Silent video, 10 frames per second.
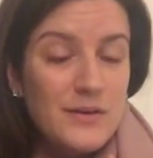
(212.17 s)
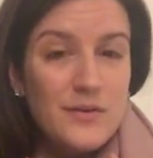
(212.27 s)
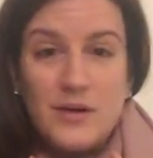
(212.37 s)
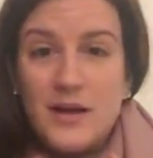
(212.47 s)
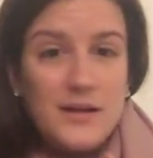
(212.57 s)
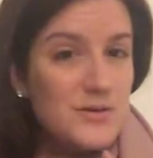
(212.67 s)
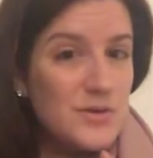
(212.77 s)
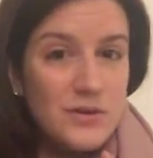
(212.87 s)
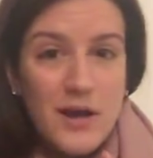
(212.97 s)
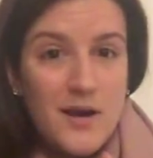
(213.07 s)
They're not
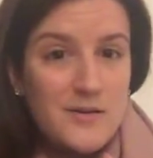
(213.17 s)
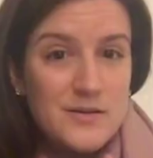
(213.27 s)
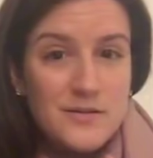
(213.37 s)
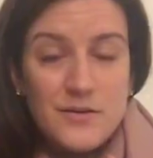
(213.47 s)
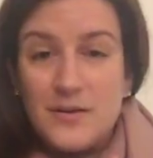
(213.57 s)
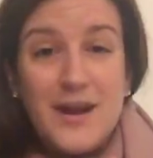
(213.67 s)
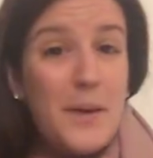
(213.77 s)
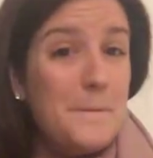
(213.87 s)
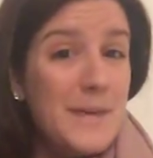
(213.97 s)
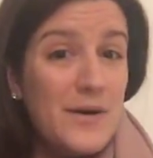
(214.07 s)
interlocked. They're
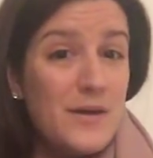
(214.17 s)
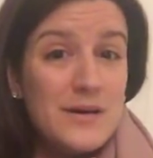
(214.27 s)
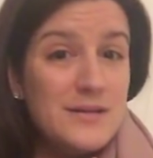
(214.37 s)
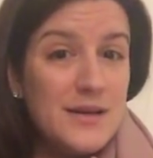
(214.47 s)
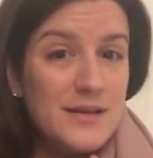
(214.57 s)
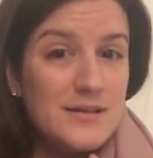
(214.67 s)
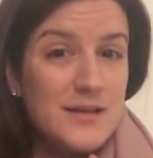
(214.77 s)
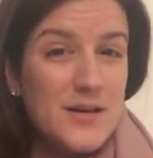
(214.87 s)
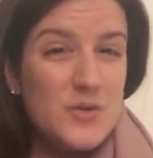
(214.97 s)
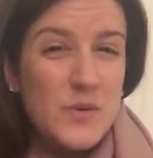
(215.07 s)
not married as such.